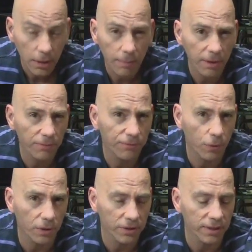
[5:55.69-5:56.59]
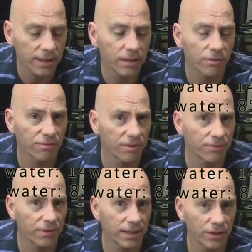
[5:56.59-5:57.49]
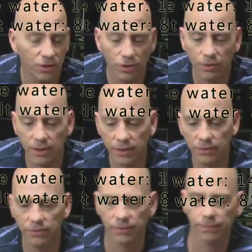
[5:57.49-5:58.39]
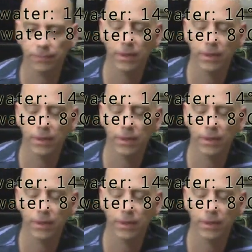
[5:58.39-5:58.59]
about fourteen to fifteen degrees.